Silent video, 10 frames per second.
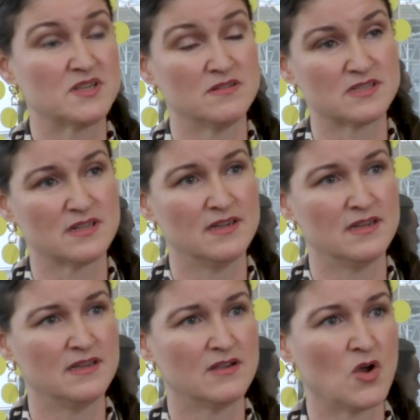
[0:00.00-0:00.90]
so it's
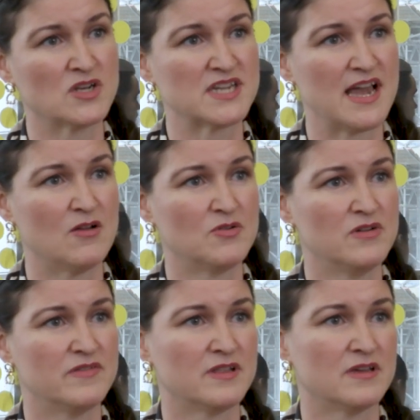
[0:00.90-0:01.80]
clearly gone down
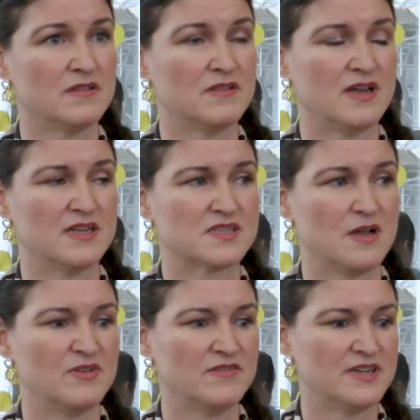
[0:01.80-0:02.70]
over the, the last
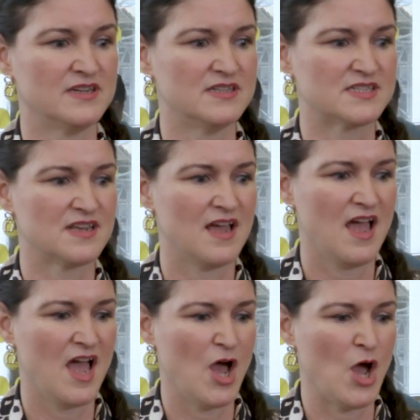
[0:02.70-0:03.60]
couple of years.
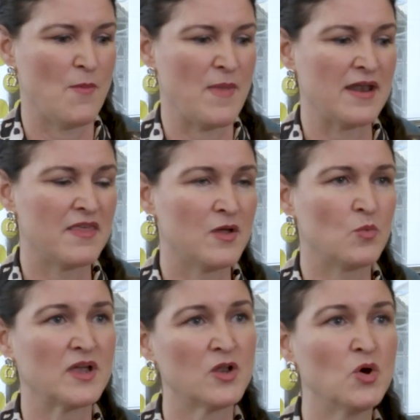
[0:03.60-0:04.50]
Um, and I think
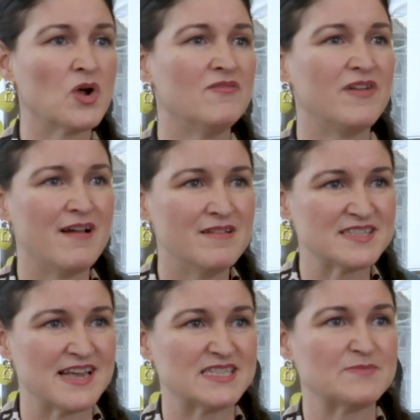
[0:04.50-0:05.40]
we can look at
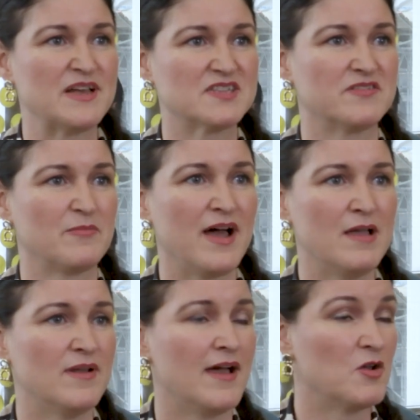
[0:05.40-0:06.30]
various aspects of the
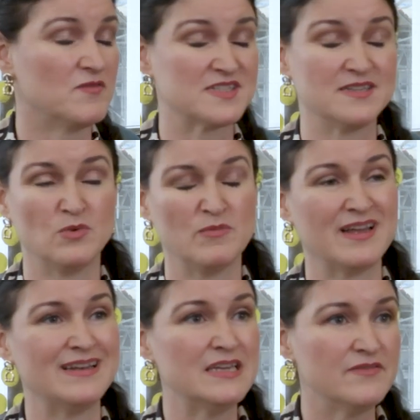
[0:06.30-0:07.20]
pipeline. Obviously women
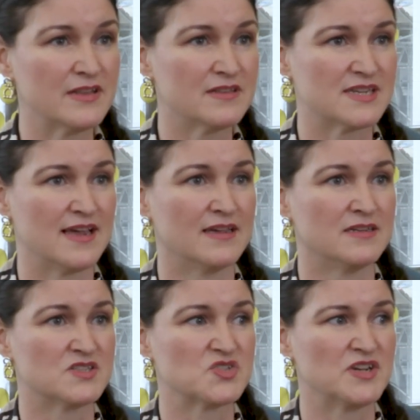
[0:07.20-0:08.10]
are leaving the tech
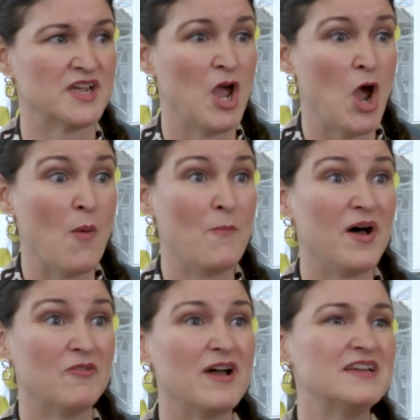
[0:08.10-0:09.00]
industry,
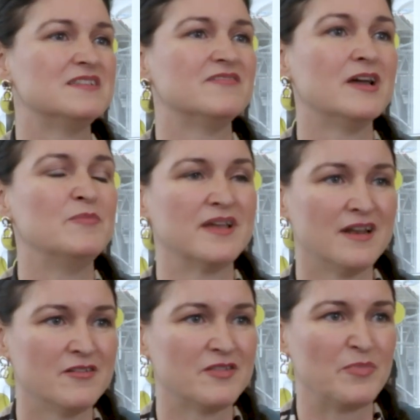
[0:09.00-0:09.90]
but right at the very
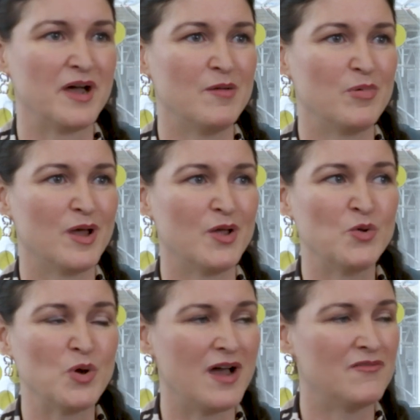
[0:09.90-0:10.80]
beginning of the pipeline
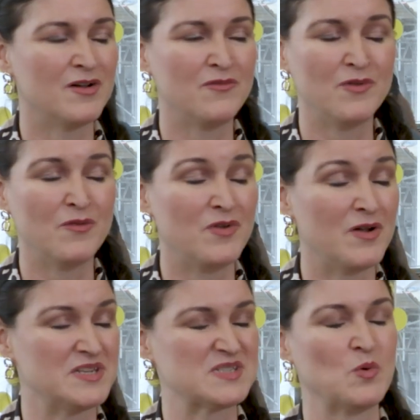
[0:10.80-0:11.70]
you have a, a
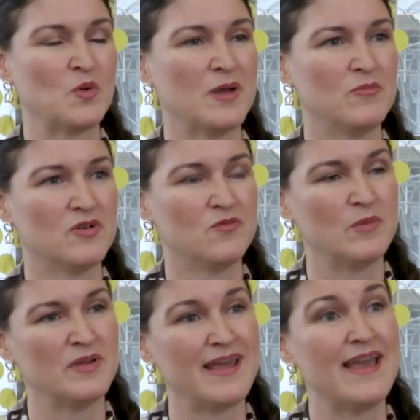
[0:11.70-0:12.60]
very small number of
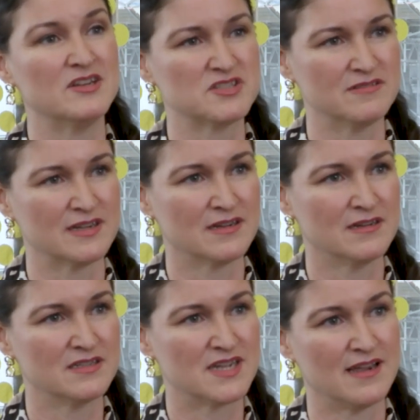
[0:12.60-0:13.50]
women entering
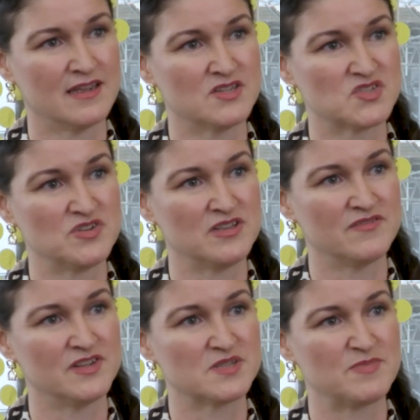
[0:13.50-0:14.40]
tech industry in the
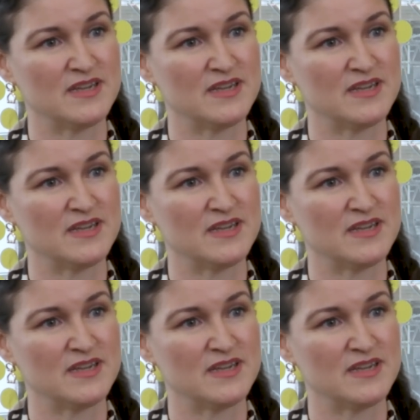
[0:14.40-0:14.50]
first